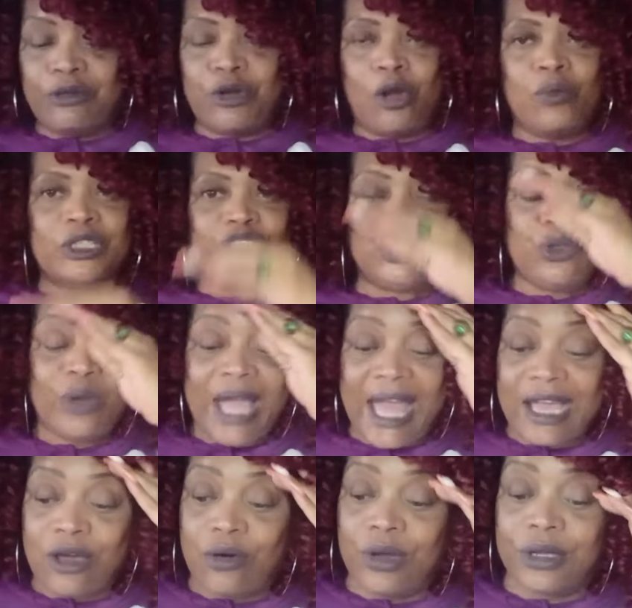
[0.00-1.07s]
know what you
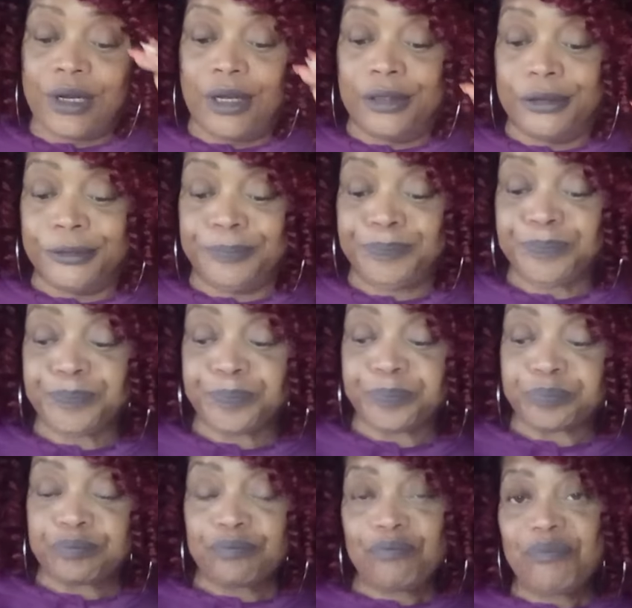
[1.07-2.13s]
got going on.
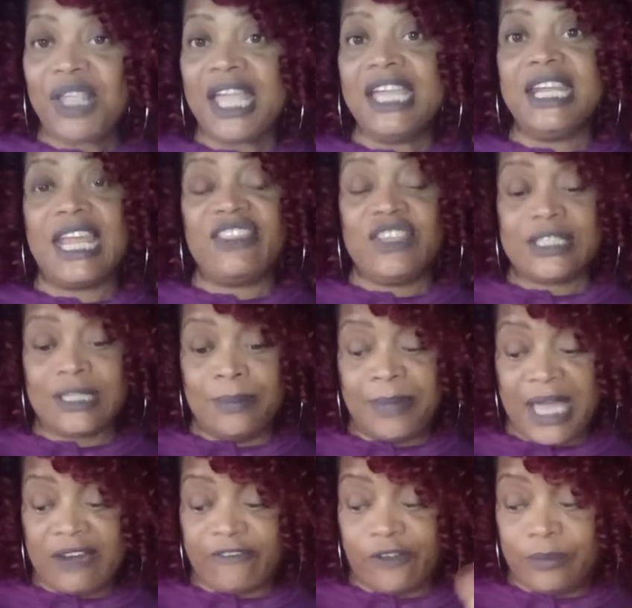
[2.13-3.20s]
And this is
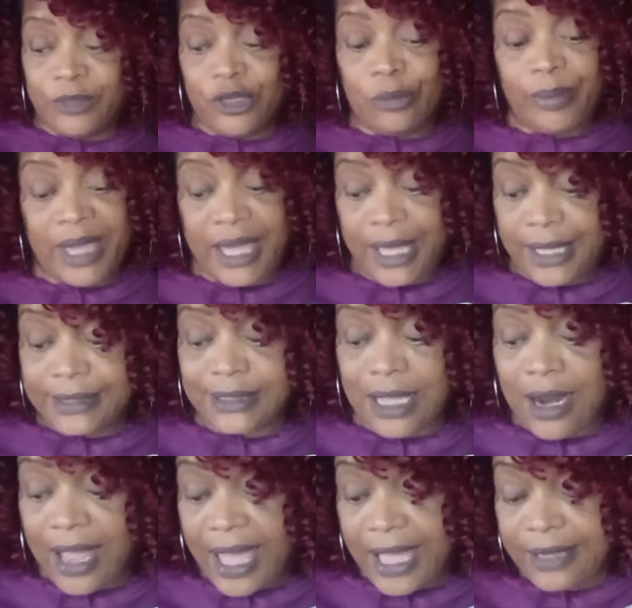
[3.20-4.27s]
somebody from your past, all
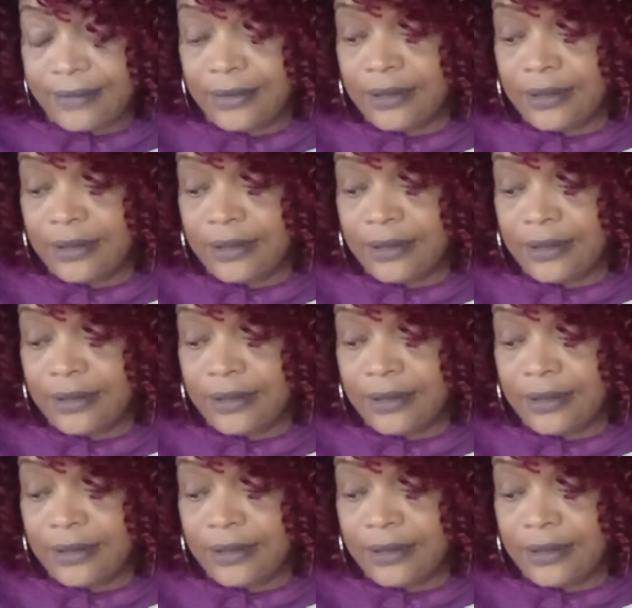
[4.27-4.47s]
right?